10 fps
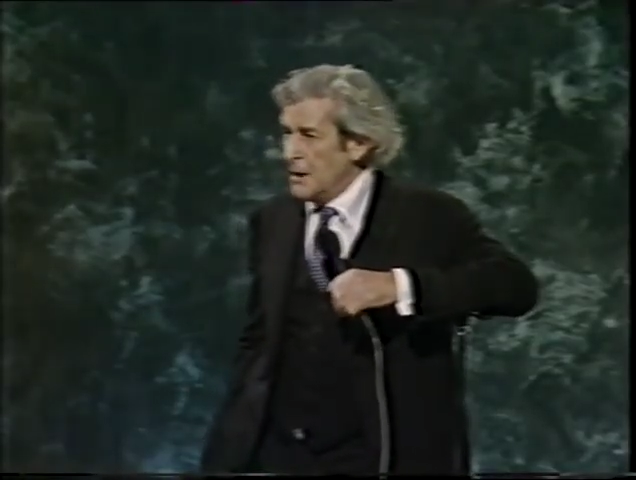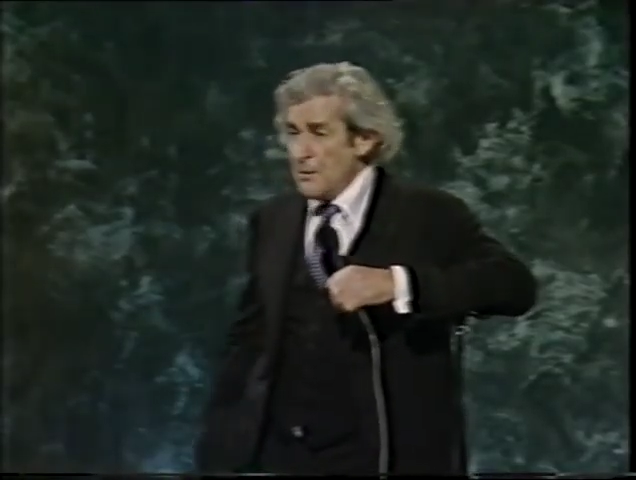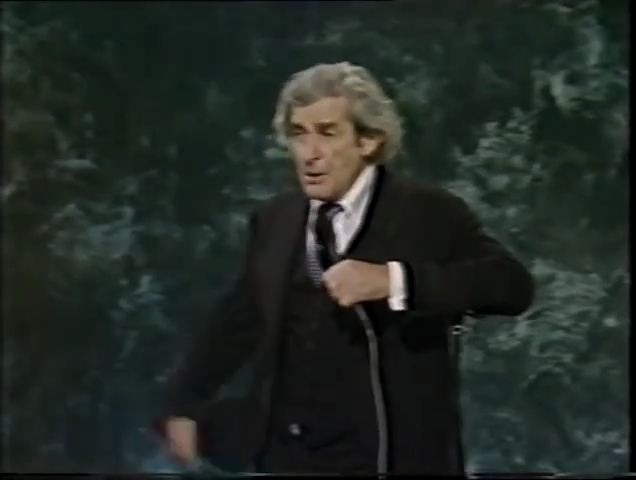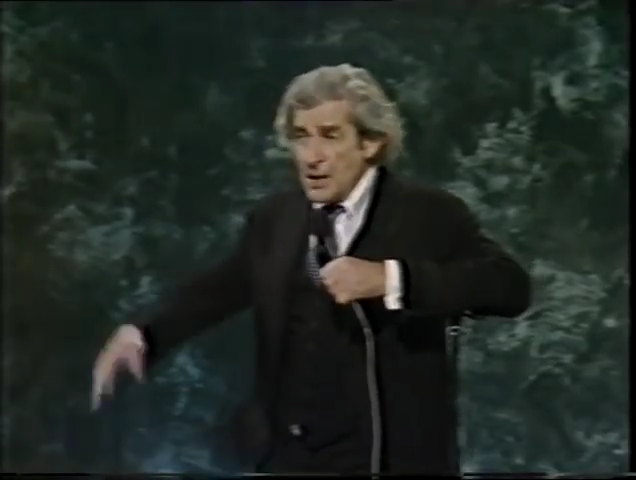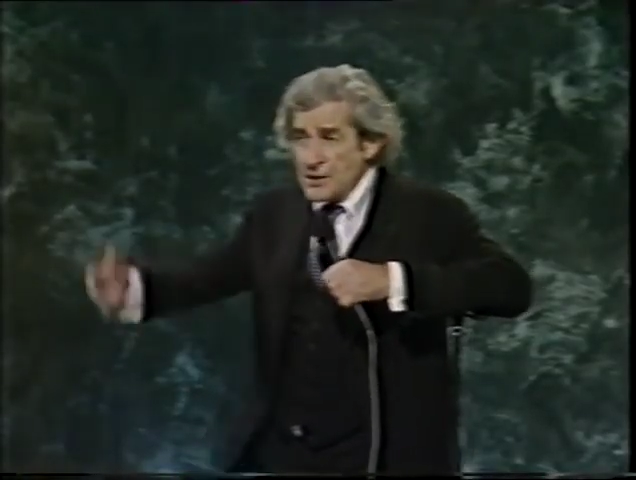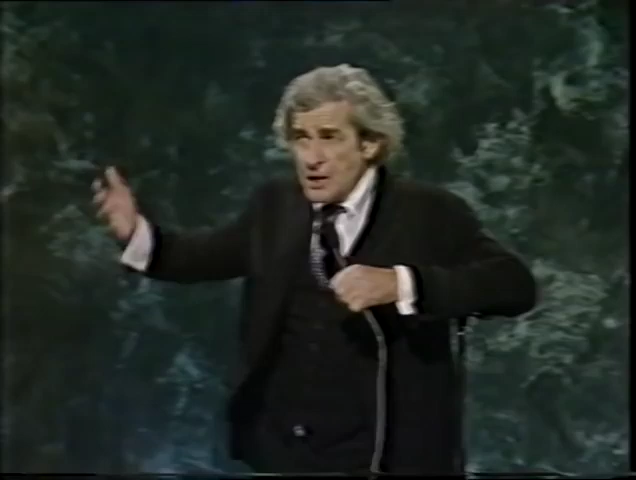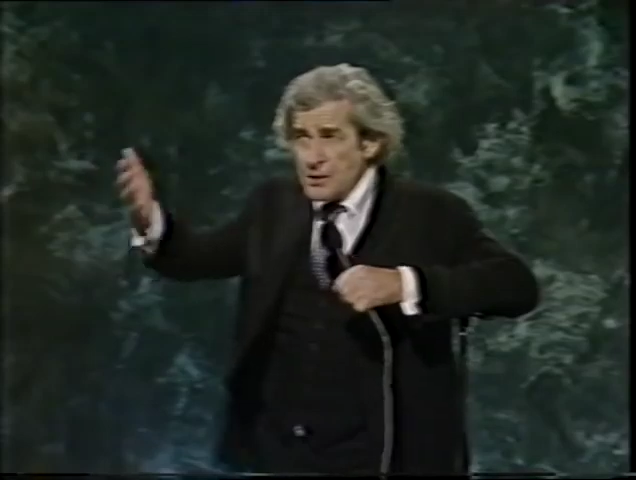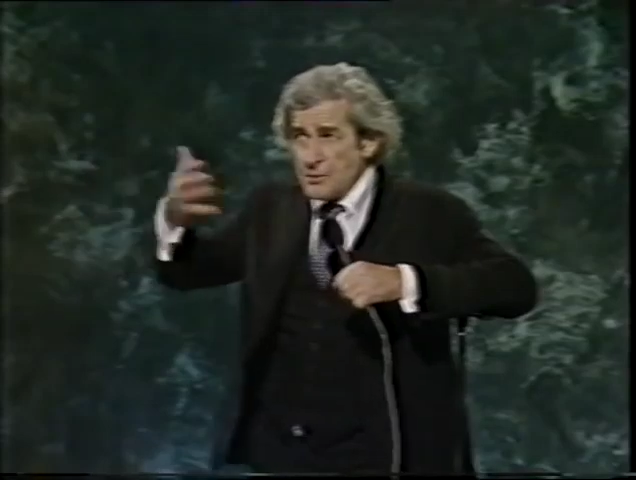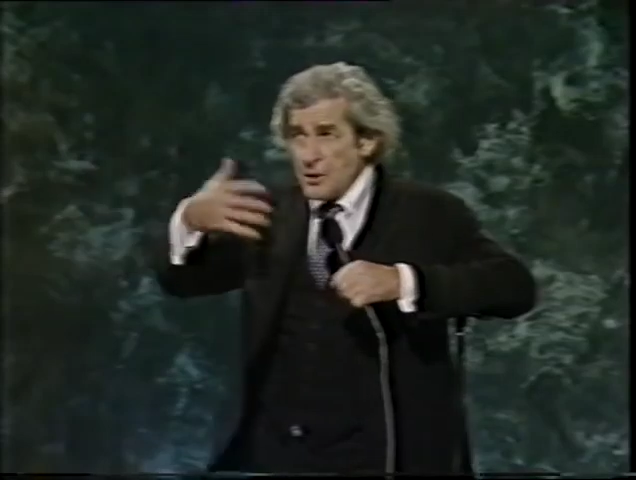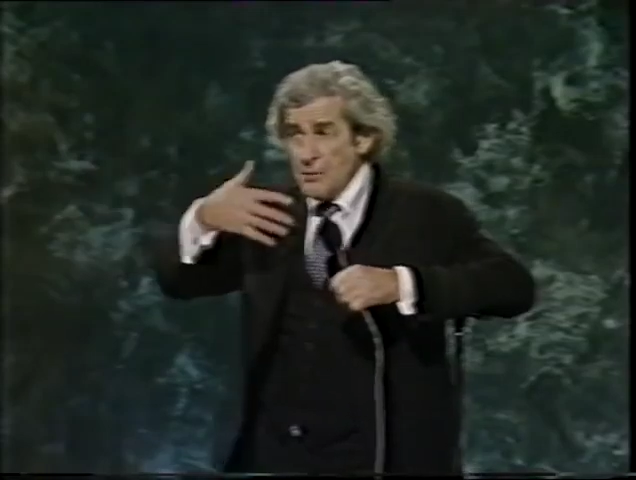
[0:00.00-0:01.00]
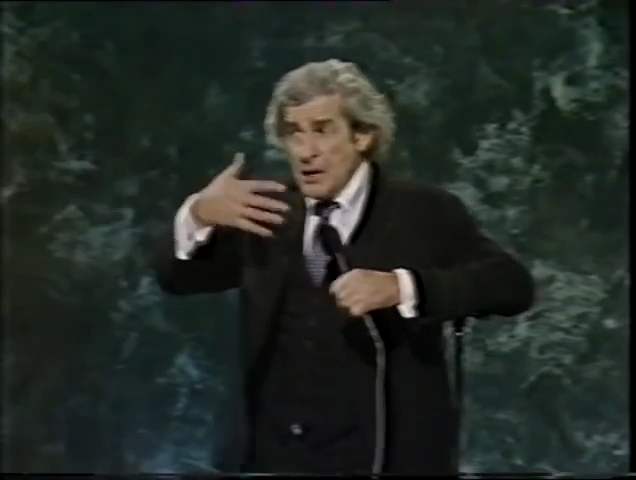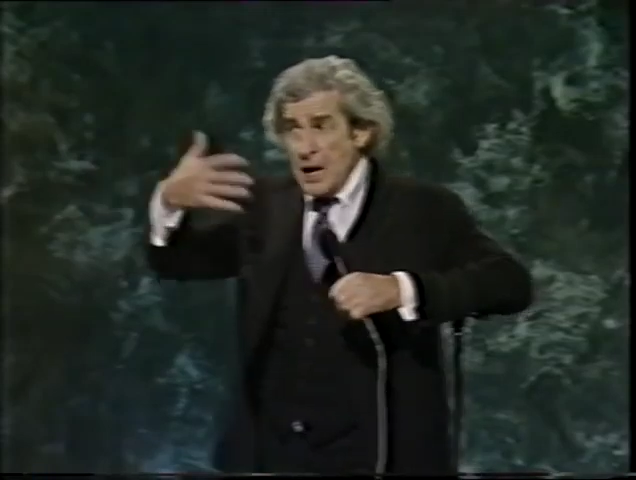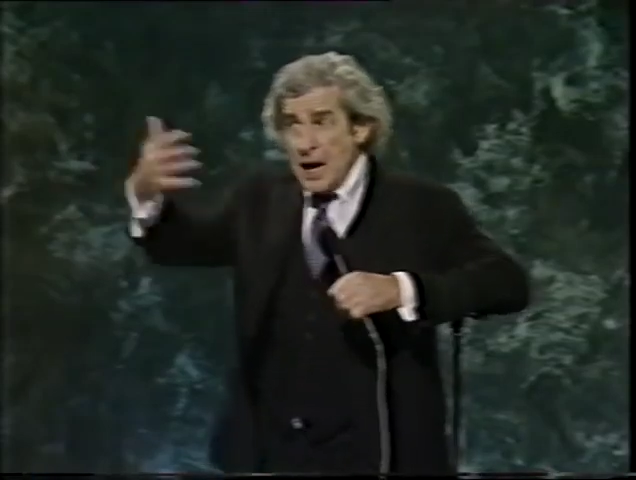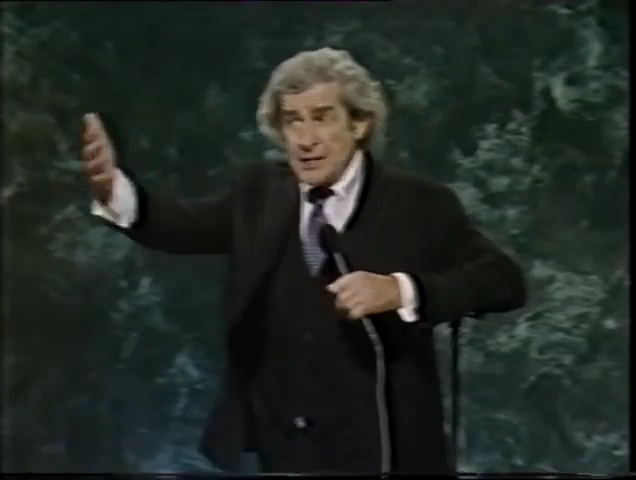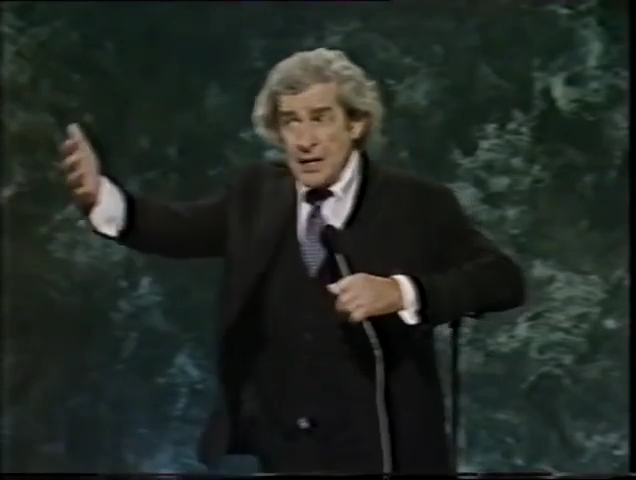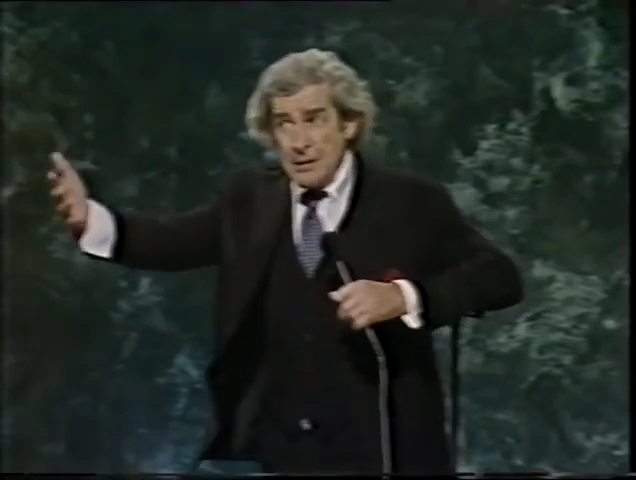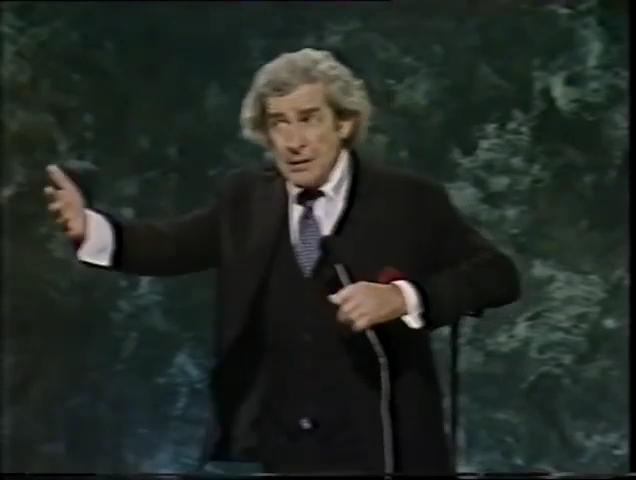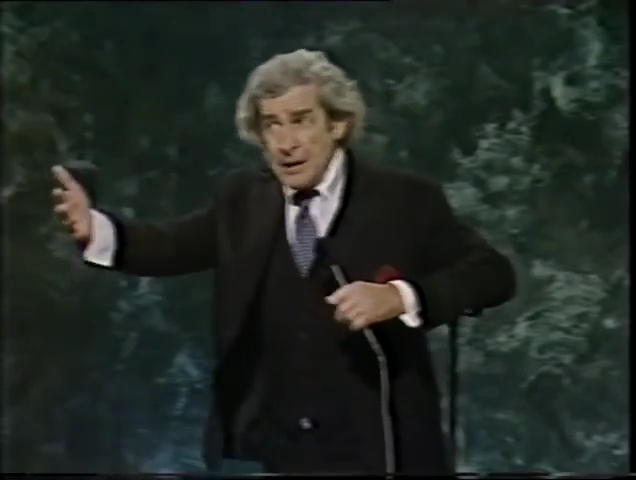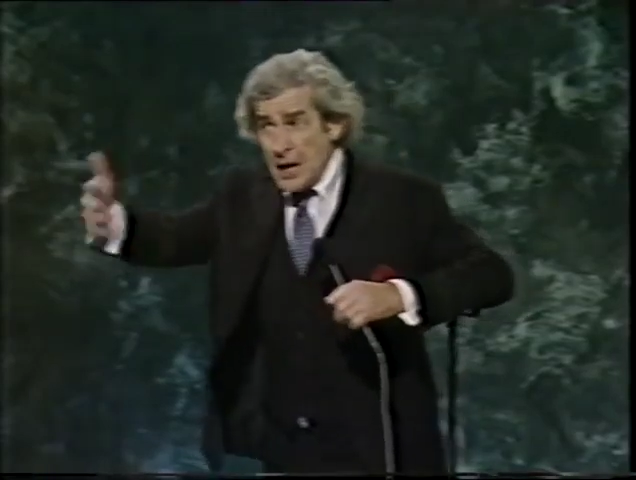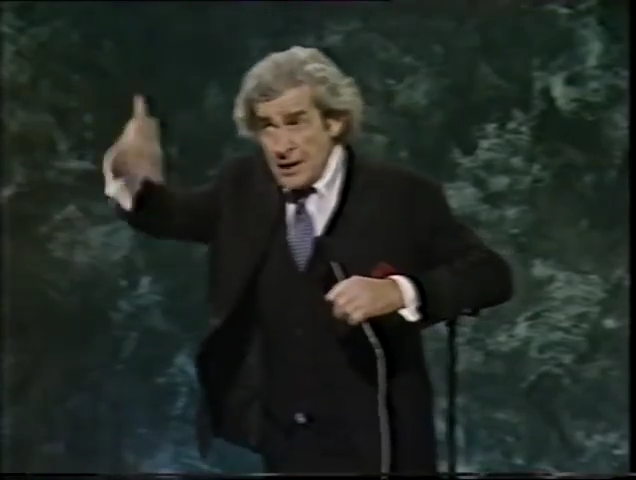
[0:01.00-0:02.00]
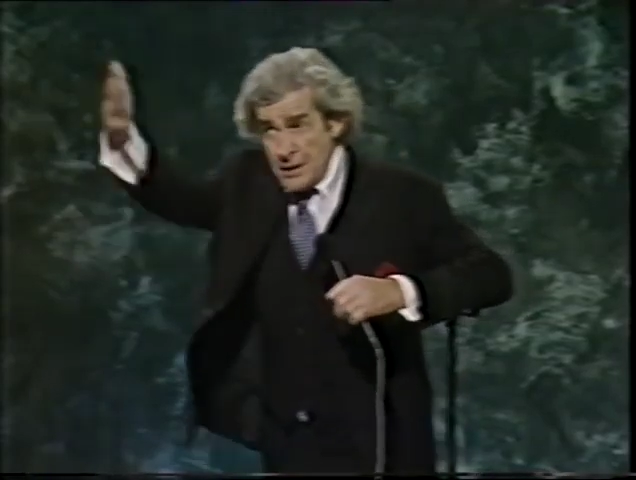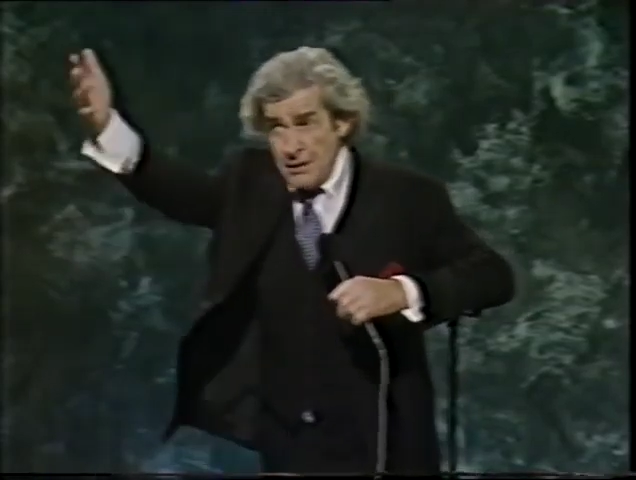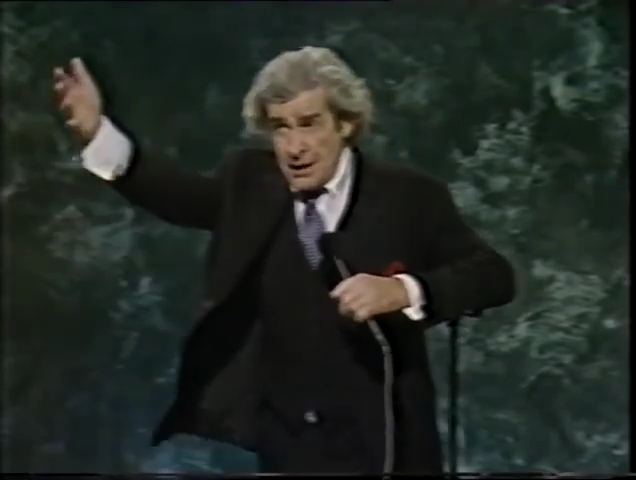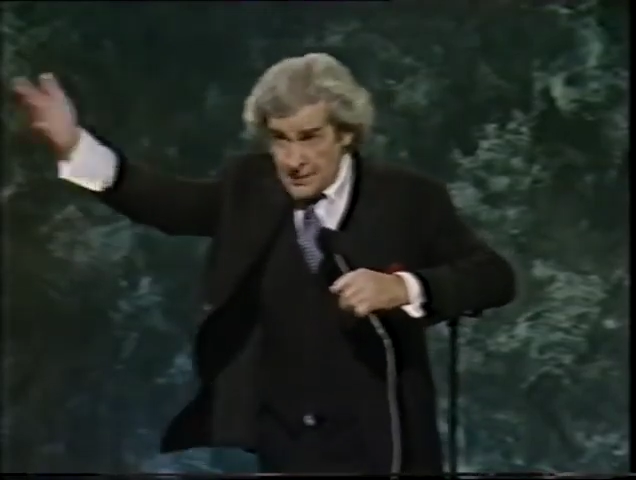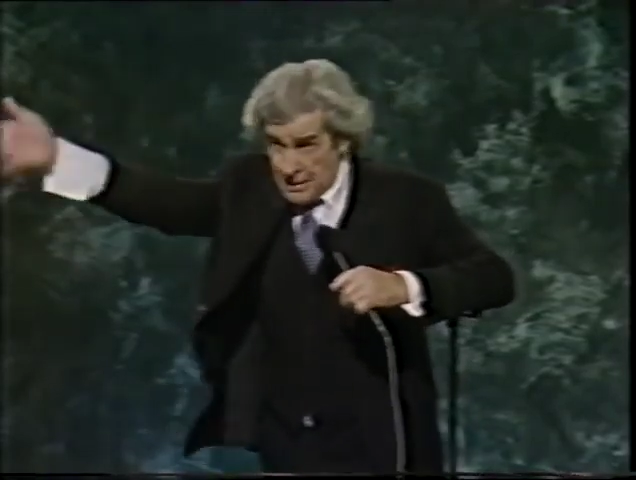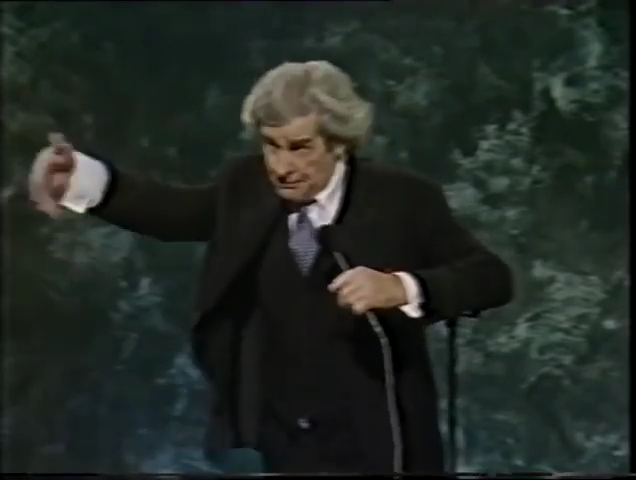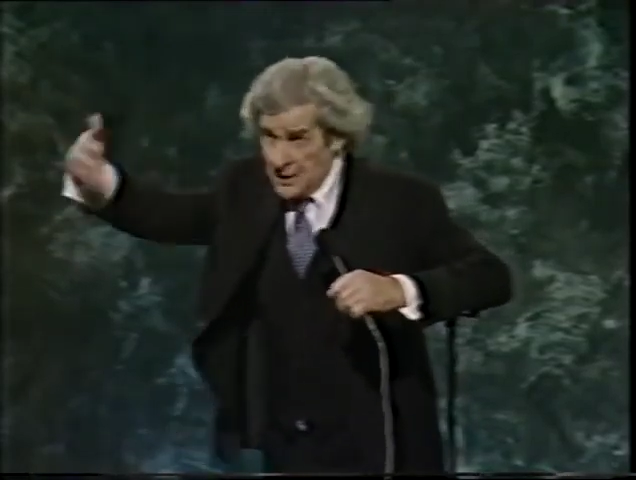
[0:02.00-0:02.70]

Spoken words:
And when my son comes home, I say to him, I say,